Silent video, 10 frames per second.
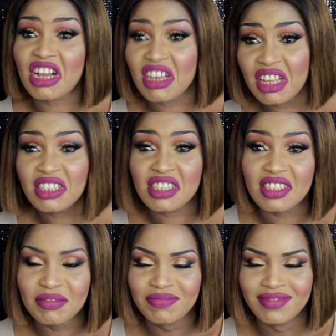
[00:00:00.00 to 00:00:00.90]

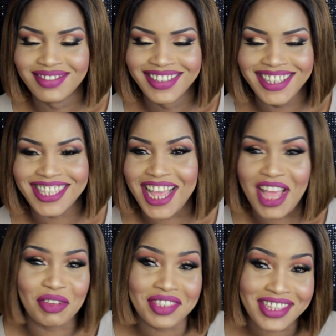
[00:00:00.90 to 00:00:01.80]
guns. Is that
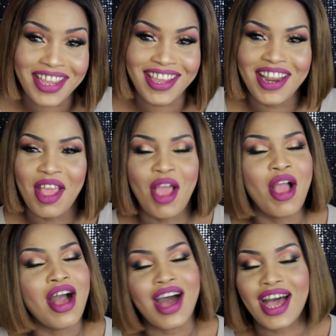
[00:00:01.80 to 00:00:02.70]
how you say it?
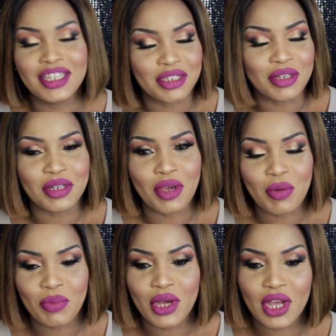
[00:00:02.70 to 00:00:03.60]
I don't
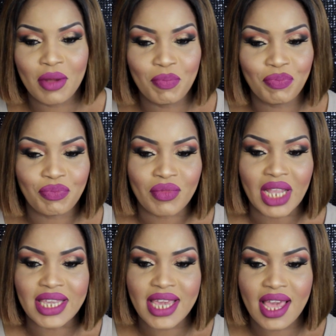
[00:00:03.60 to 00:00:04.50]
know, but
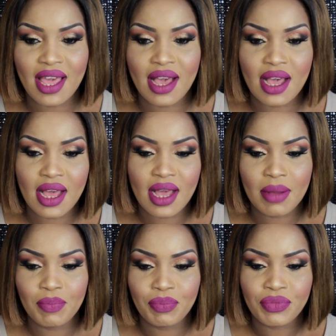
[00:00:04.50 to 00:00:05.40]
yeah,
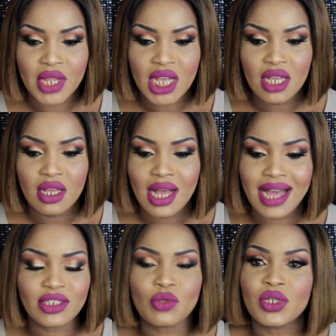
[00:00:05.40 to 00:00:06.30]

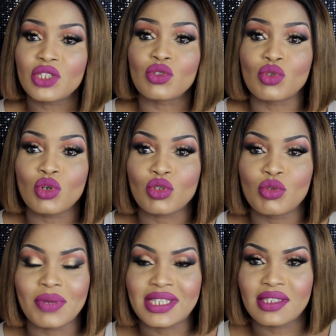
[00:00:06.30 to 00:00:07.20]
I just wanted to talk
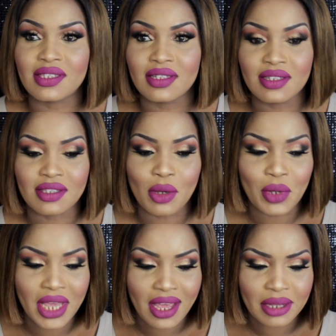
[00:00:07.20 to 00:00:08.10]
to my sisters,
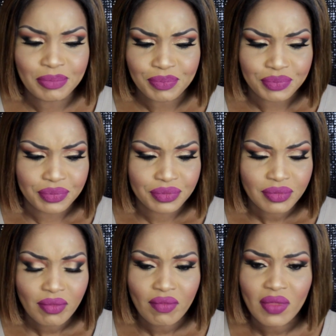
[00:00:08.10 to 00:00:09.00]
okay?
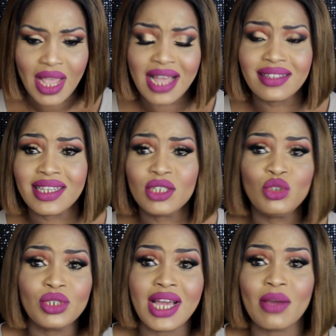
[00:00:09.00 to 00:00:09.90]
And the
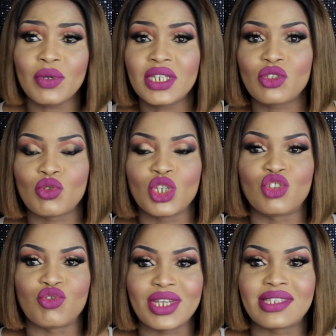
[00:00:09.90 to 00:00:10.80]
issue that I wanted to
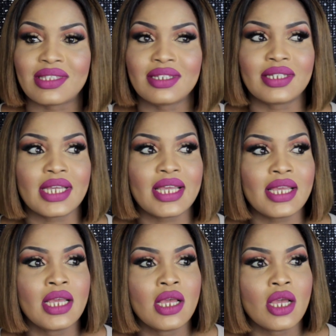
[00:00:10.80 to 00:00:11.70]
address
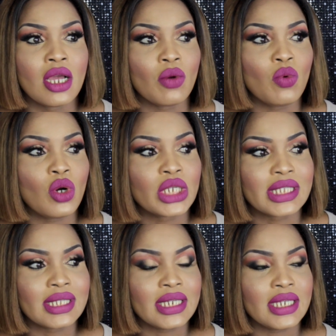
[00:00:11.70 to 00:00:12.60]
today
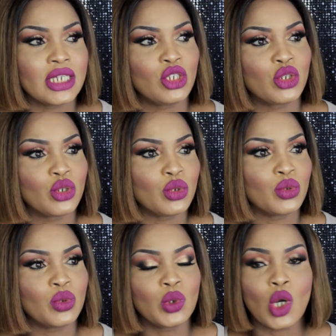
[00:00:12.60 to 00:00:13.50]
was the
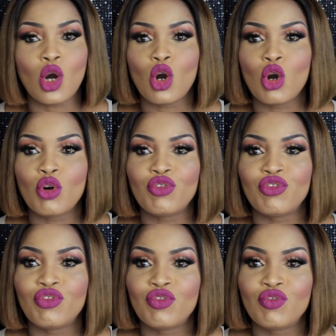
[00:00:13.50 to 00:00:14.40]
issue
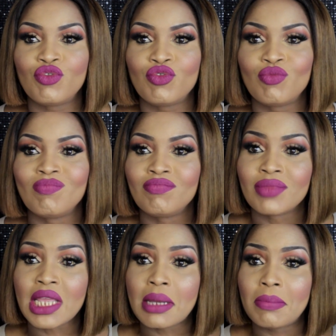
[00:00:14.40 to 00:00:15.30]
of
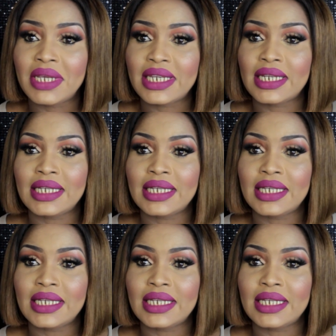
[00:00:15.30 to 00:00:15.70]
being a